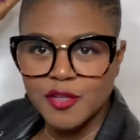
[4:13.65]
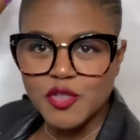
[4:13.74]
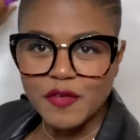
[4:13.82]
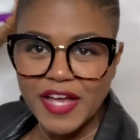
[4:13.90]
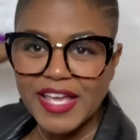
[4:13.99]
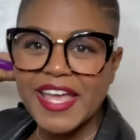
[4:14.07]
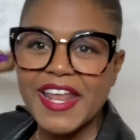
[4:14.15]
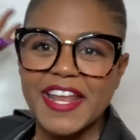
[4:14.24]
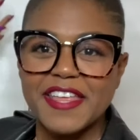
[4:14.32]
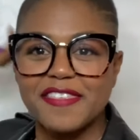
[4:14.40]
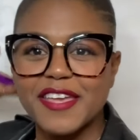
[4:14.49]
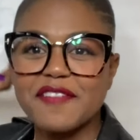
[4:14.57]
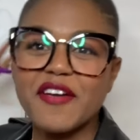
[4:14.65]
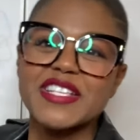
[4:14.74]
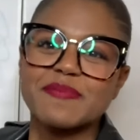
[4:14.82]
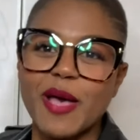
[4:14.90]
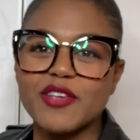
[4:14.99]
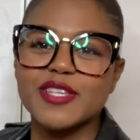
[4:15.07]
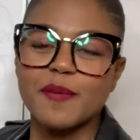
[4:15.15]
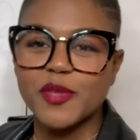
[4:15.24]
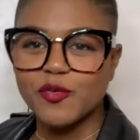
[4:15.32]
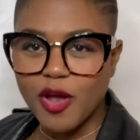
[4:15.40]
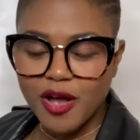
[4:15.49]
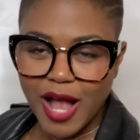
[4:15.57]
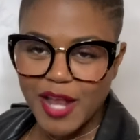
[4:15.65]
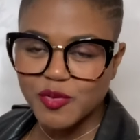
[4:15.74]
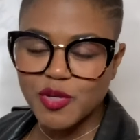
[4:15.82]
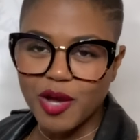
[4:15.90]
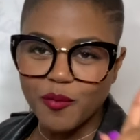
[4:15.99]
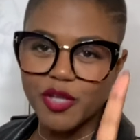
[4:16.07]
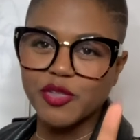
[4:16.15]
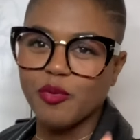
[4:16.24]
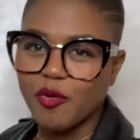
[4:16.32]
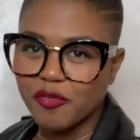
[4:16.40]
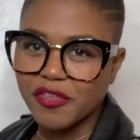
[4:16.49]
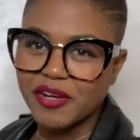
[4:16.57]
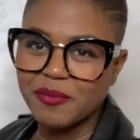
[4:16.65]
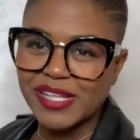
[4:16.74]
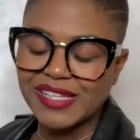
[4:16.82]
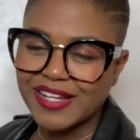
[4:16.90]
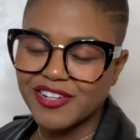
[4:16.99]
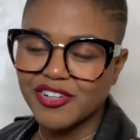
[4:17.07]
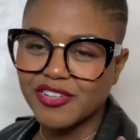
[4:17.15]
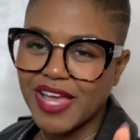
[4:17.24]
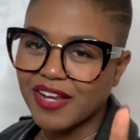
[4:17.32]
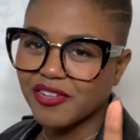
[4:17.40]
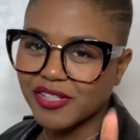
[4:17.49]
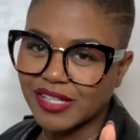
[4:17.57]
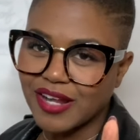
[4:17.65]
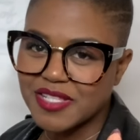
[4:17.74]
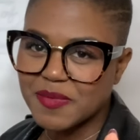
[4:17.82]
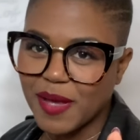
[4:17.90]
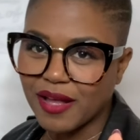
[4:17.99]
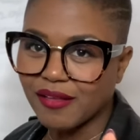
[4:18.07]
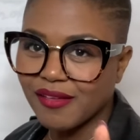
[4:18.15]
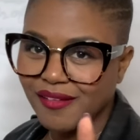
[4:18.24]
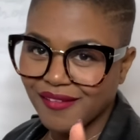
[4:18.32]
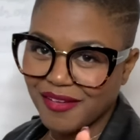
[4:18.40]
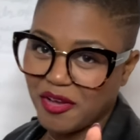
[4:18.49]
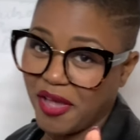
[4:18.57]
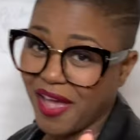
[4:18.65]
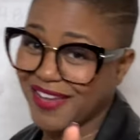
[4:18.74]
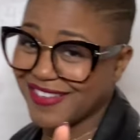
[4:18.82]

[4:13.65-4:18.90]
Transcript: So if I spell something wrong, I do not want you over there being like, that girl did not spell. Okay?